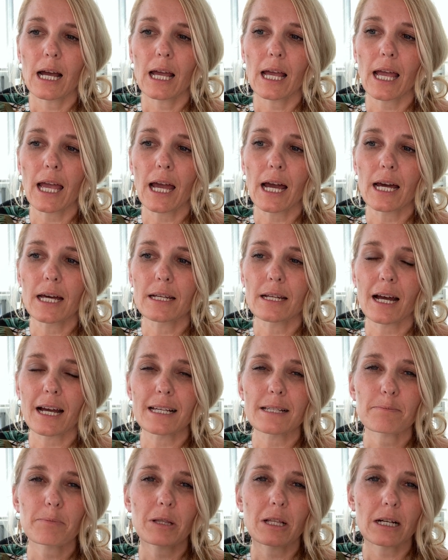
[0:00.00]
and
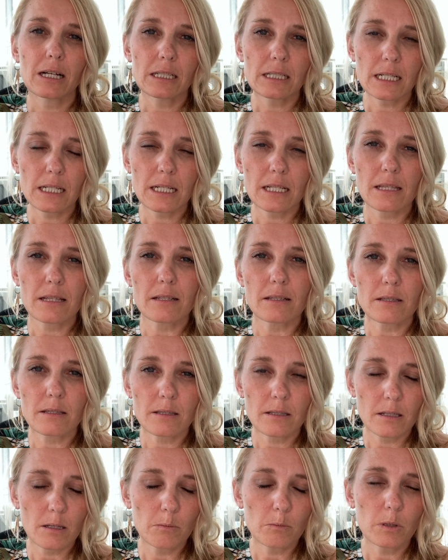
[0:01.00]
I plugged into this
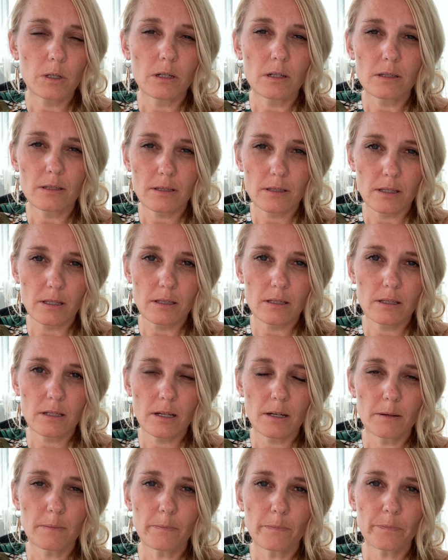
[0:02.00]
simple
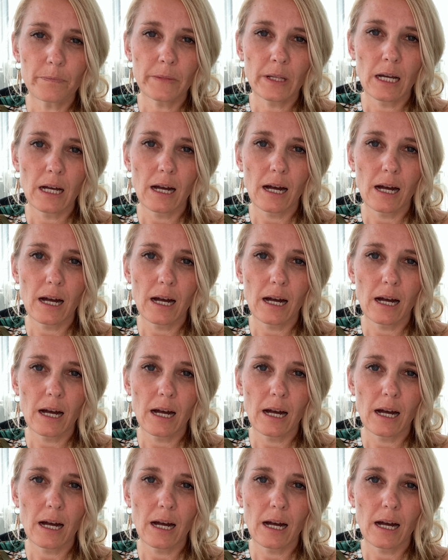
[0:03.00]
system,